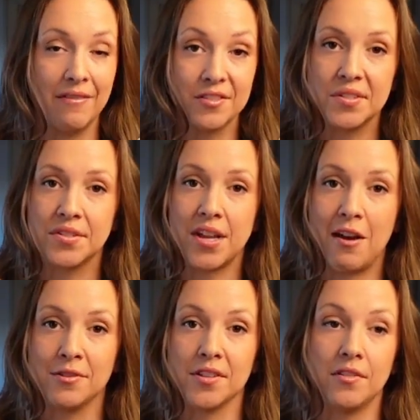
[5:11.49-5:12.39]
Ever since
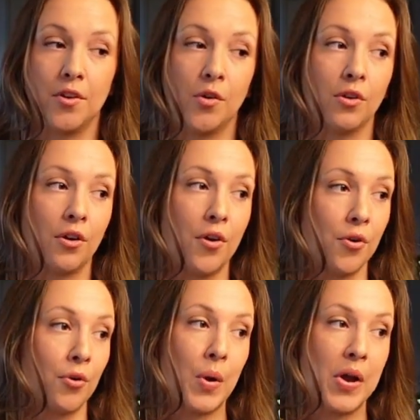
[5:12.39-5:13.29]
I was a little
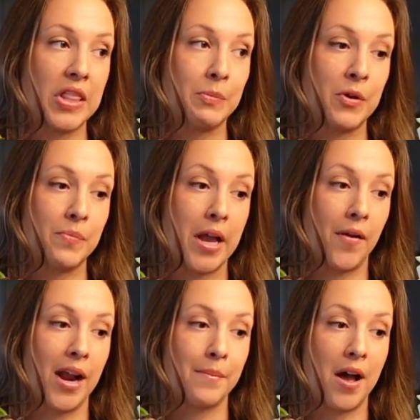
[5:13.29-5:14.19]
girl, growing them with my
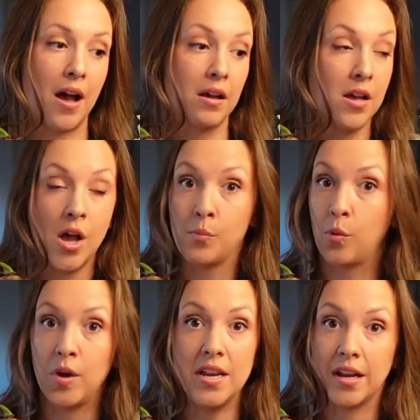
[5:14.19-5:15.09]
grandma, but
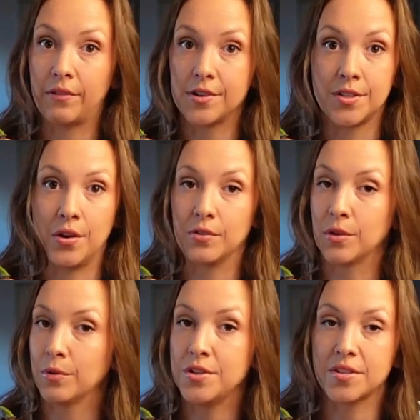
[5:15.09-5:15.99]
we never soaked
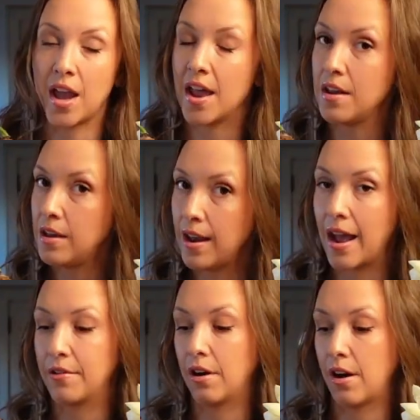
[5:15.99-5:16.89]
the roots. I had
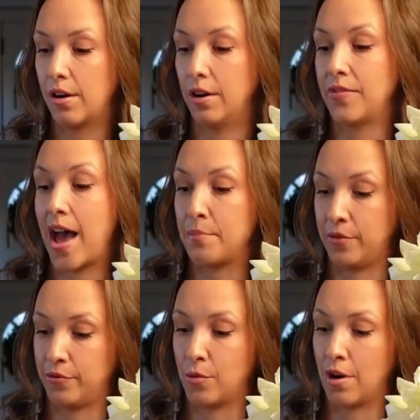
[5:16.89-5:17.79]
never heard that
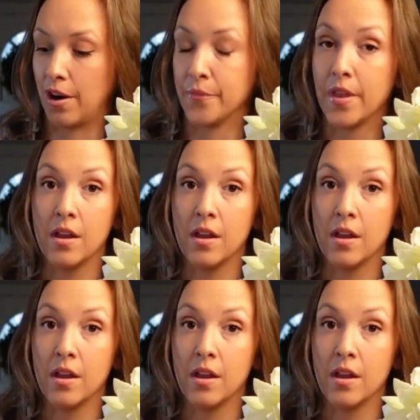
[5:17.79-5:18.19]
before.